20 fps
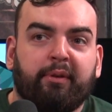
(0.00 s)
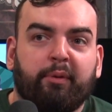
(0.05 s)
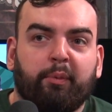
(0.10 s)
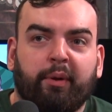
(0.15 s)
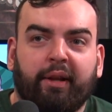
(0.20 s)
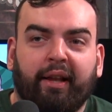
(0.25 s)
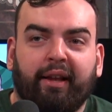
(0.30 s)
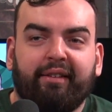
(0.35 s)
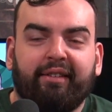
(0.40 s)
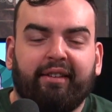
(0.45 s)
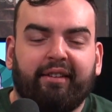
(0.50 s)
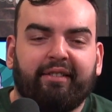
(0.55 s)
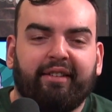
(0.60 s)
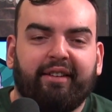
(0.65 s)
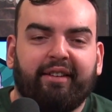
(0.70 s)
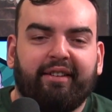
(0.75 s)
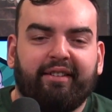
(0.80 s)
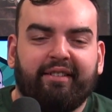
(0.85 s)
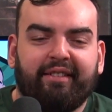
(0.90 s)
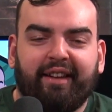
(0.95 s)
Well, I certainly
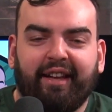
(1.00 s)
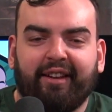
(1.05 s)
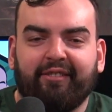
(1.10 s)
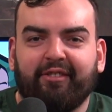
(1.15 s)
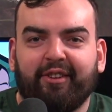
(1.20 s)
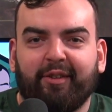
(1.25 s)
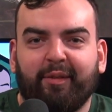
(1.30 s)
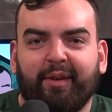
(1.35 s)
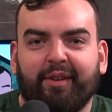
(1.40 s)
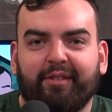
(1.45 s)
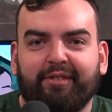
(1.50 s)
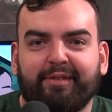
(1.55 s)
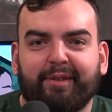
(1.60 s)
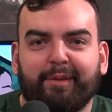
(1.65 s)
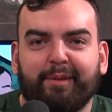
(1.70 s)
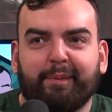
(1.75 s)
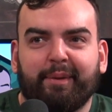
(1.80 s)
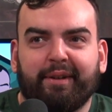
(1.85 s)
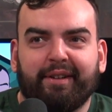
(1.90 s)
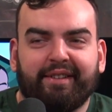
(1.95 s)
can't run away from
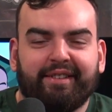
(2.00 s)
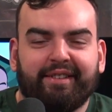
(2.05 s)
it, but